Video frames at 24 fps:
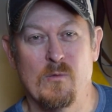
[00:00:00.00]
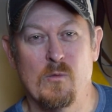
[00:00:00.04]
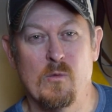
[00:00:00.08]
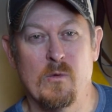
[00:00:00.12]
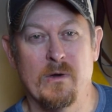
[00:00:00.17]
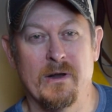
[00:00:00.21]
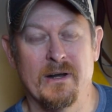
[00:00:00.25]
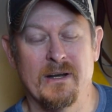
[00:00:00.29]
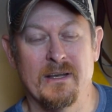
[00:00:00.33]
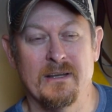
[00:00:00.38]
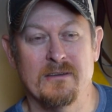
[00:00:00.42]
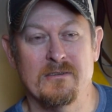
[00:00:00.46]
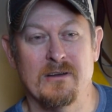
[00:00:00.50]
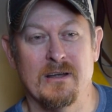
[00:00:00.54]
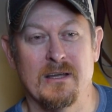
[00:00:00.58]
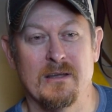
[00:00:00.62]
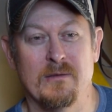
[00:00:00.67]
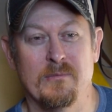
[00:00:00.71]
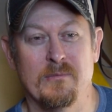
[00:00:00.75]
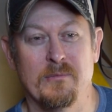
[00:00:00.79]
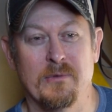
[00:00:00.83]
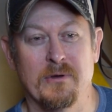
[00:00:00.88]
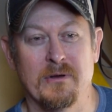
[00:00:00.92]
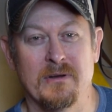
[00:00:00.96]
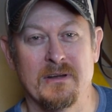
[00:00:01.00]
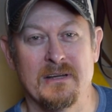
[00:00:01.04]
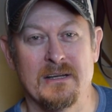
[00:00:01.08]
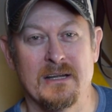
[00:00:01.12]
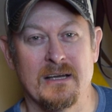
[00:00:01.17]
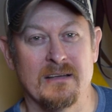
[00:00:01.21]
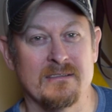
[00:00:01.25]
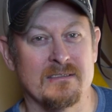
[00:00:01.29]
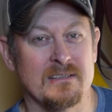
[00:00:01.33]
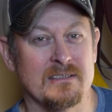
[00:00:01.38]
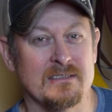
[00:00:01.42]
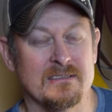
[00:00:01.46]
wanted to try building
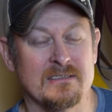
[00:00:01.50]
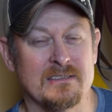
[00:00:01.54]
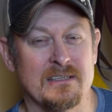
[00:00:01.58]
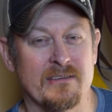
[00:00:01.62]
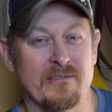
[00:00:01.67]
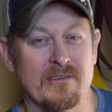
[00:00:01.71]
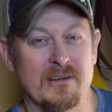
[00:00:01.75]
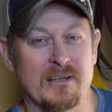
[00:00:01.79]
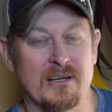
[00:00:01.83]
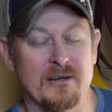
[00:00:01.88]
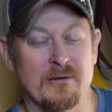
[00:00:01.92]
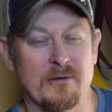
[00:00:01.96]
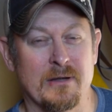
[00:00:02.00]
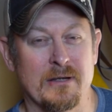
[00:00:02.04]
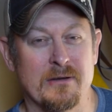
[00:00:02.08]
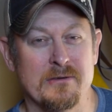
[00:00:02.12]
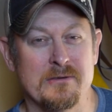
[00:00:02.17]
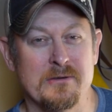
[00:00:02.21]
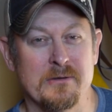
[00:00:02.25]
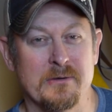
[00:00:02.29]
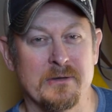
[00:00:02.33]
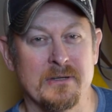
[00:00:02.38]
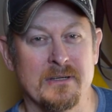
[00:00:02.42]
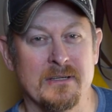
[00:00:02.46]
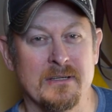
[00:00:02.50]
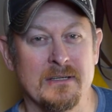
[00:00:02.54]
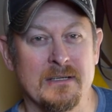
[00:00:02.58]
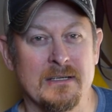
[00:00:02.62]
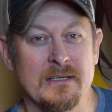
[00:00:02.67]
knives. I just never got around to it.